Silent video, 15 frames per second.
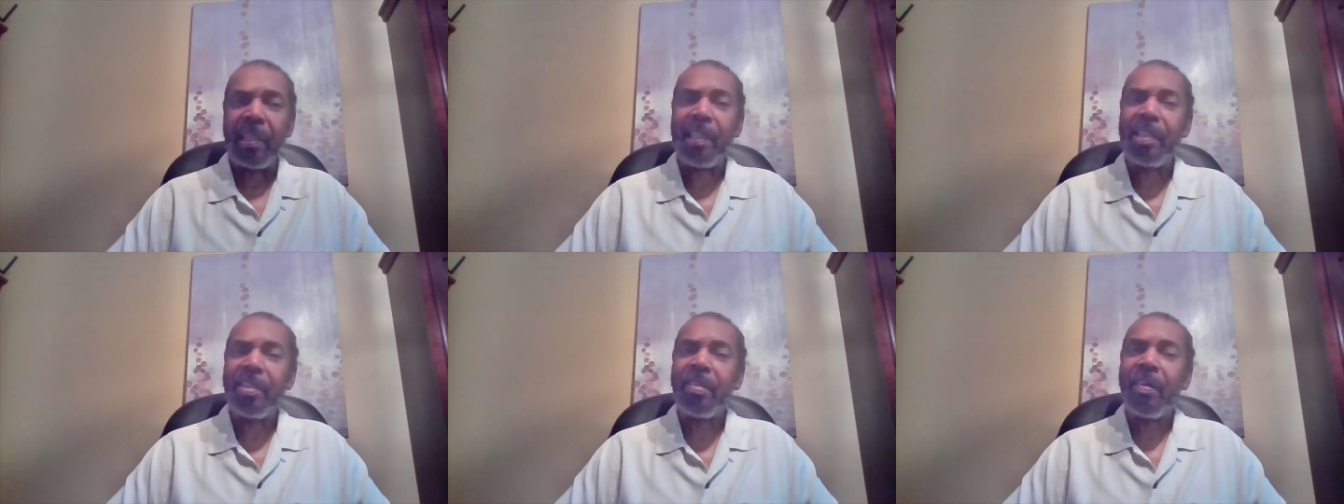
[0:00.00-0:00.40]

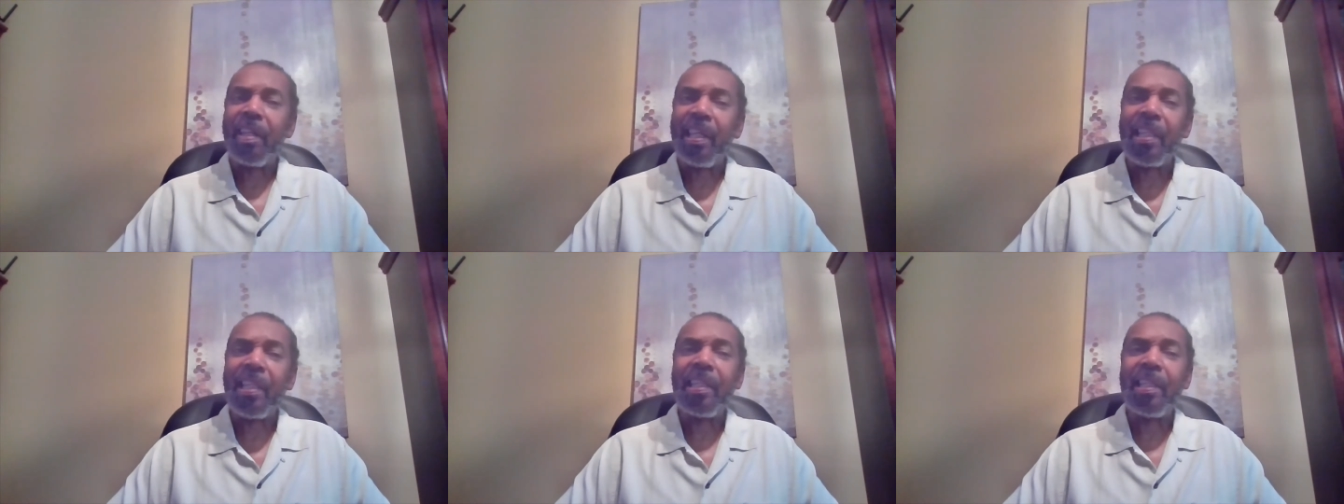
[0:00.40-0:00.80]
Is there
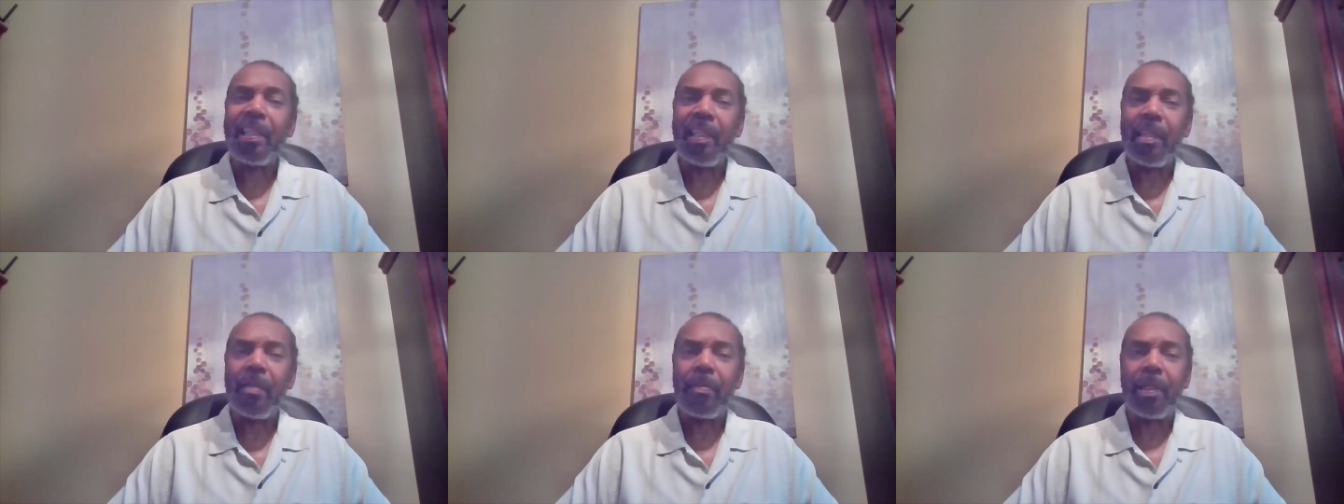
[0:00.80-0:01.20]
any
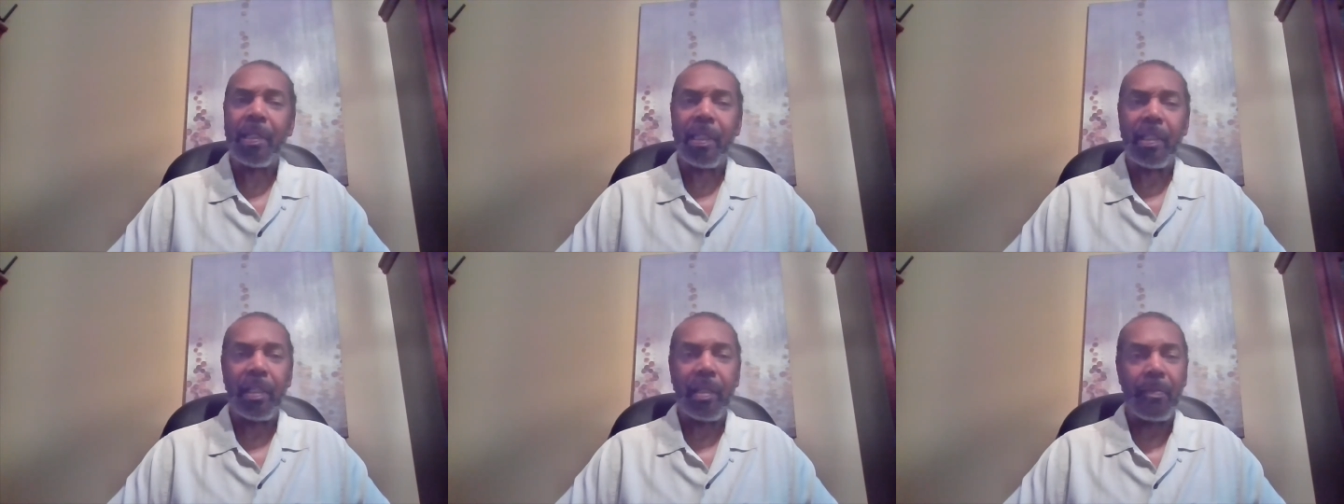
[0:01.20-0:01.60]
limit
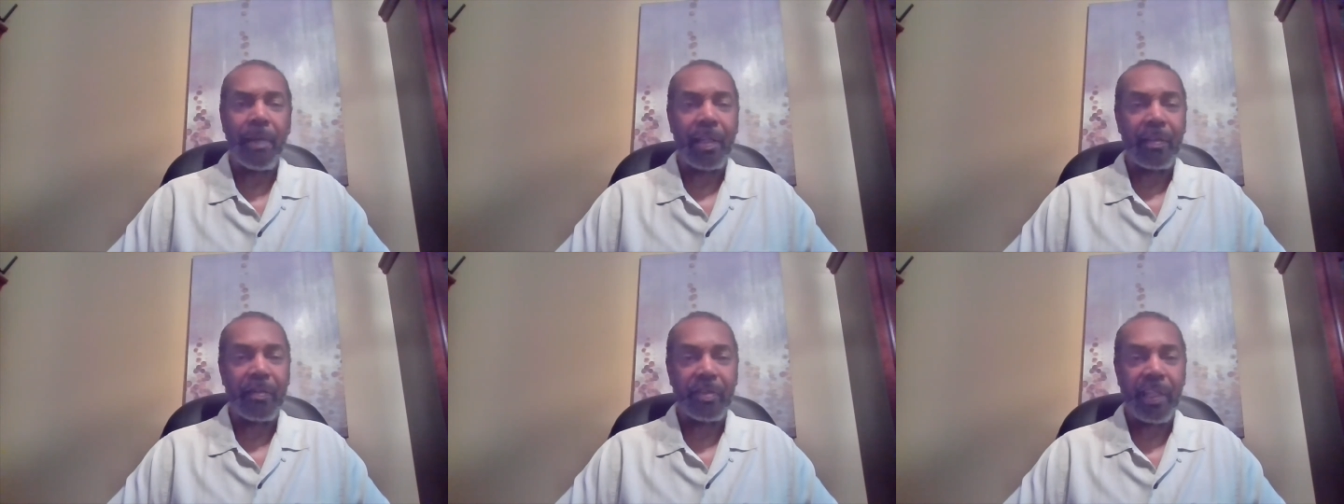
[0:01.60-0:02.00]
in the
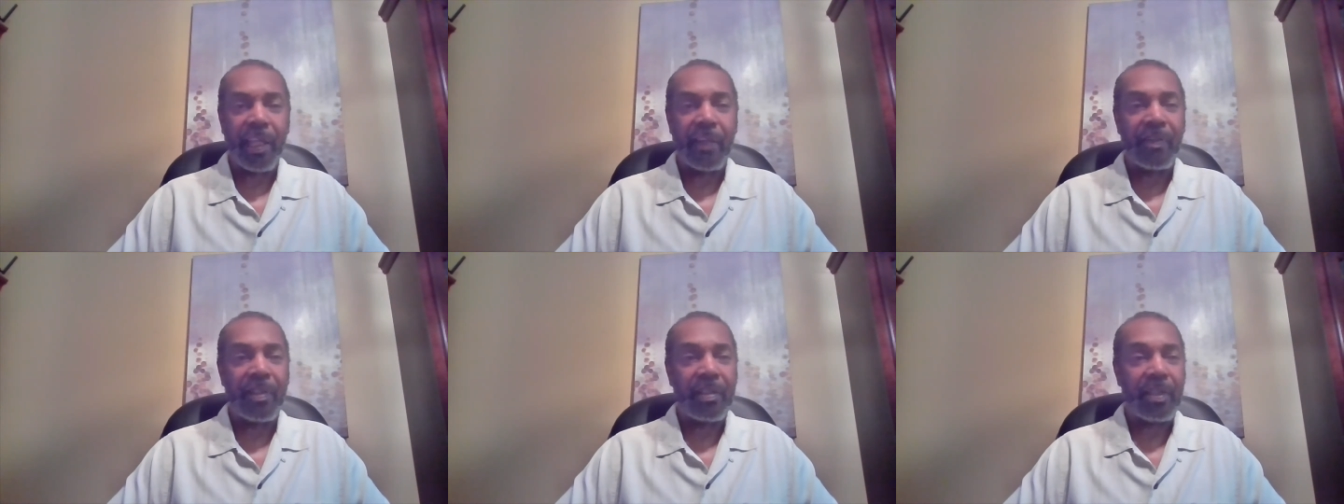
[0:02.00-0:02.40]
amount of
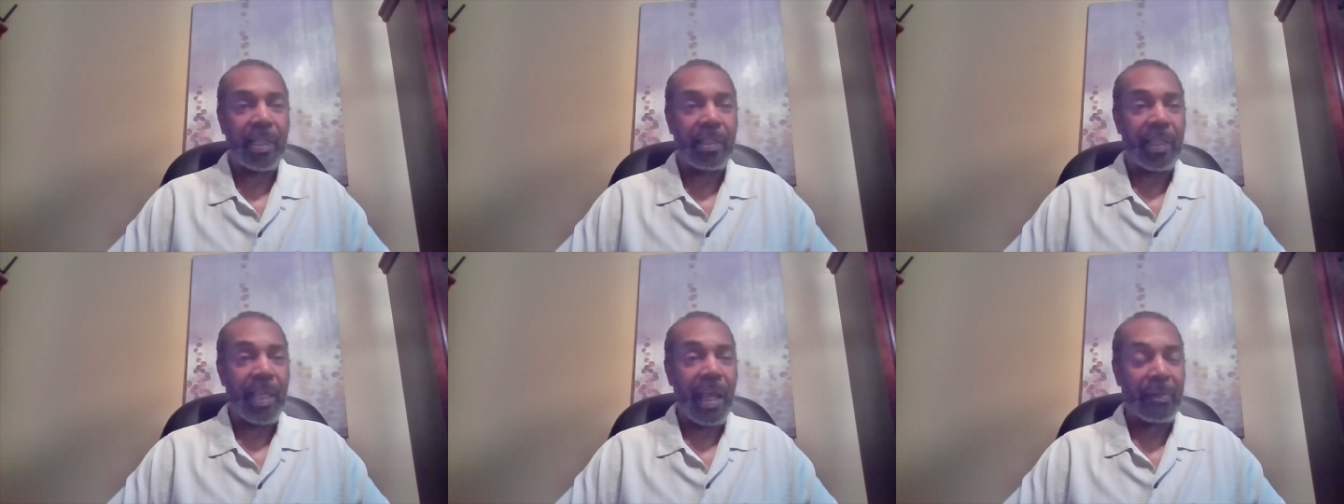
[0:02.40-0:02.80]
savings
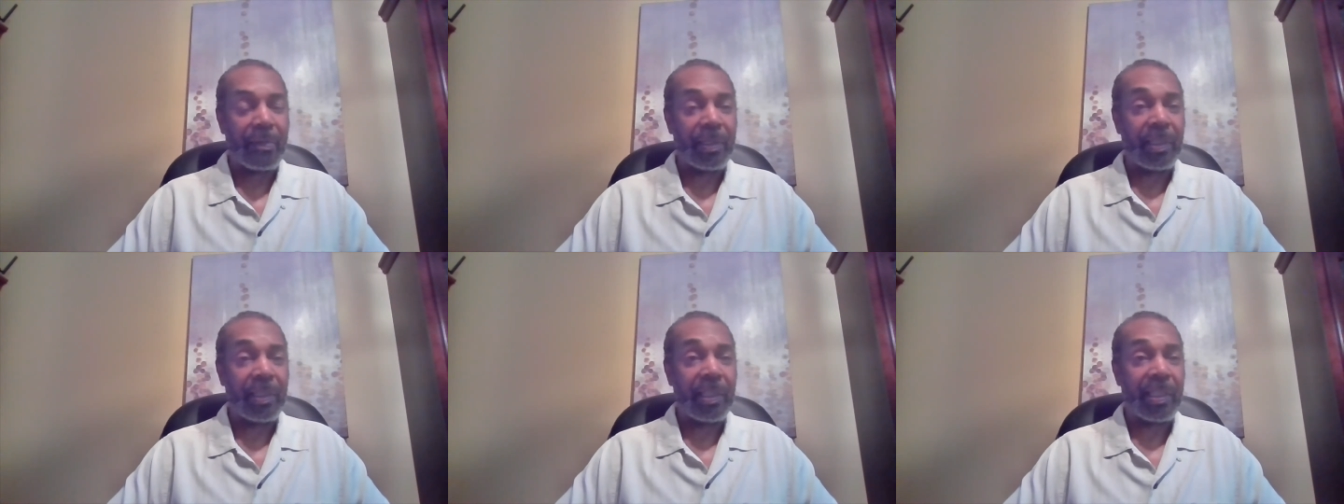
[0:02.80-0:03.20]
that the
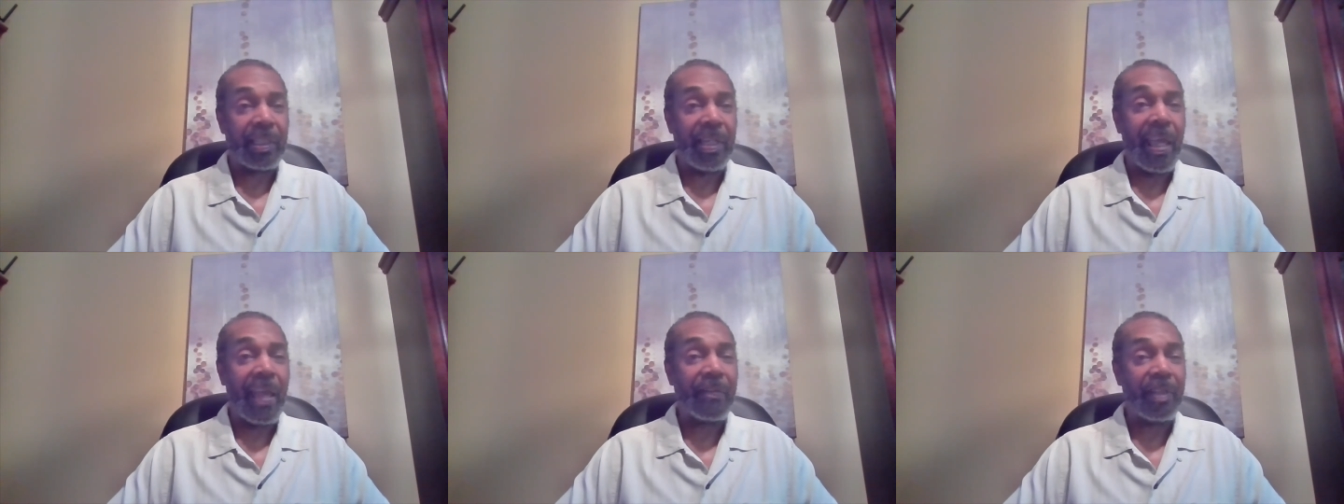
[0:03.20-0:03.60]
applicant can
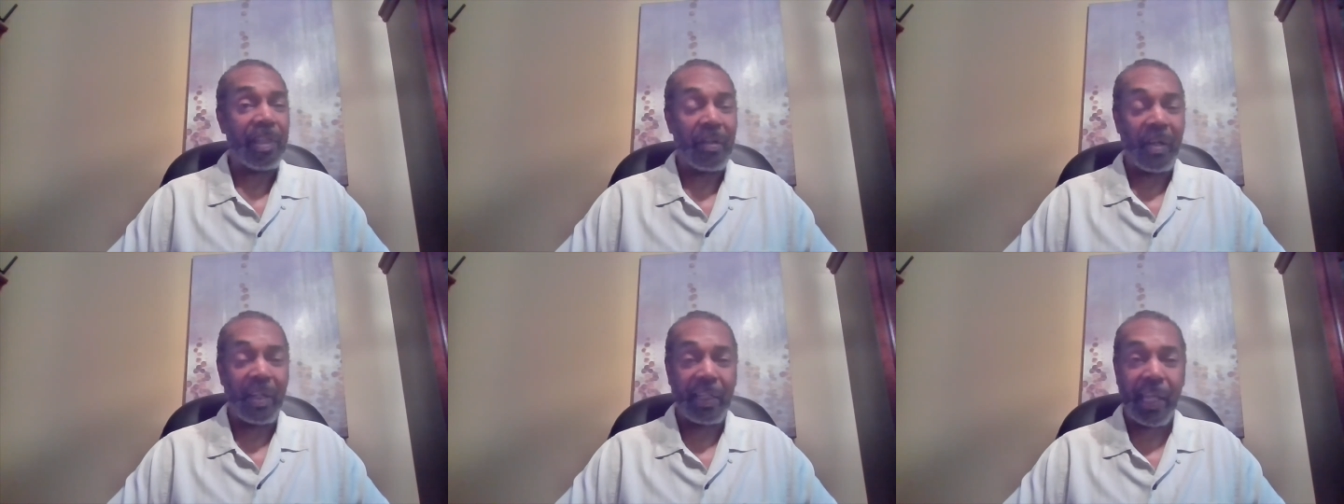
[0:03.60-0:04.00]
have in
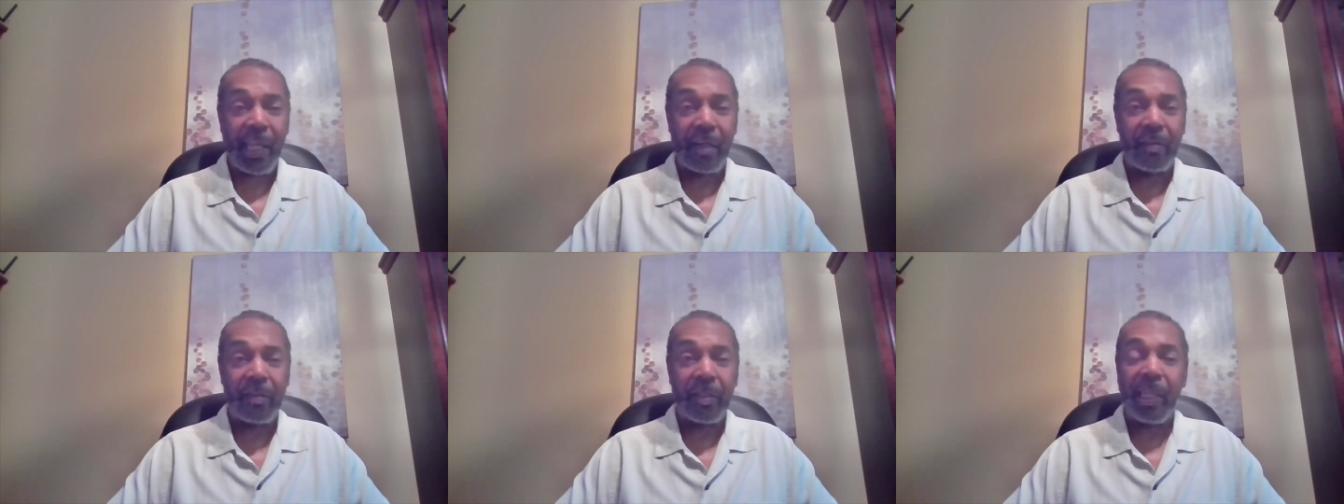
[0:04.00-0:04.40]
their
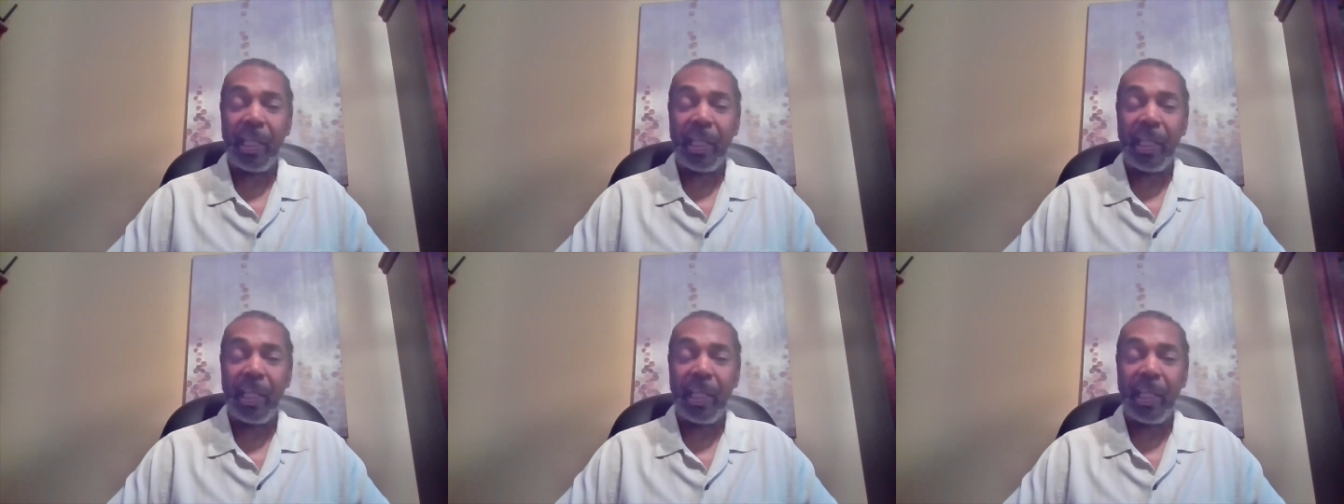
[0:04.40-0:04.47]
account